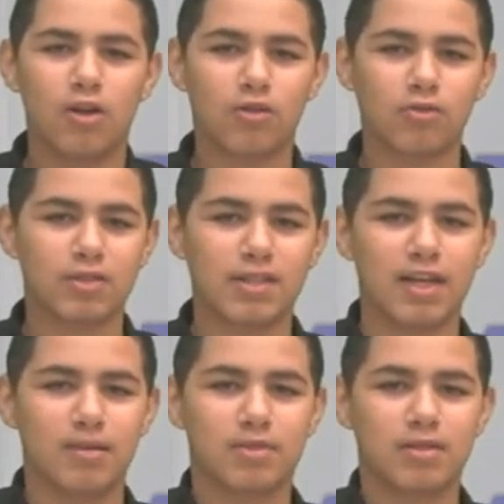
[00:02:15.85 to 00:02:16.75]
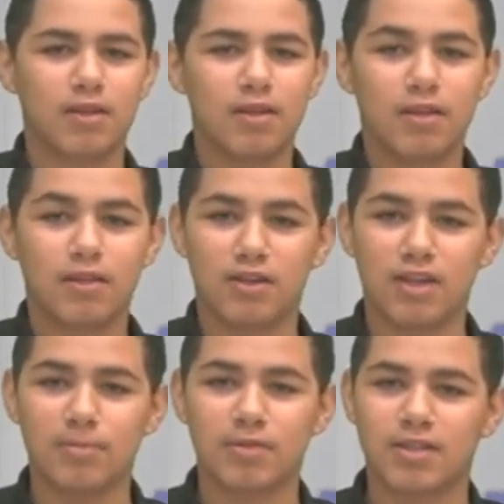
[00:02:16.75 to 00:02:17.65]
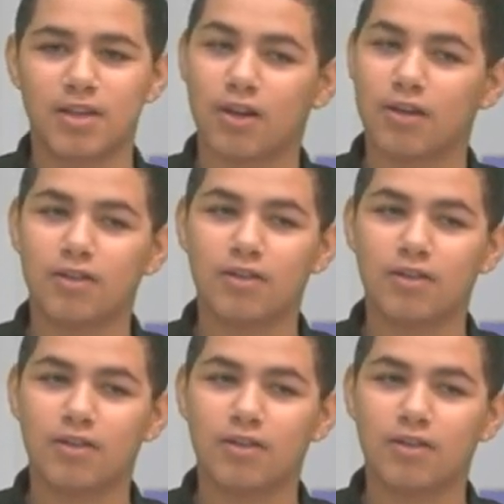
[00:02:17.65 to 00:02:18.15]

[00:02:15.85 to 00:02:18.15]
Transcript: Uncle Sam's. The name stuck.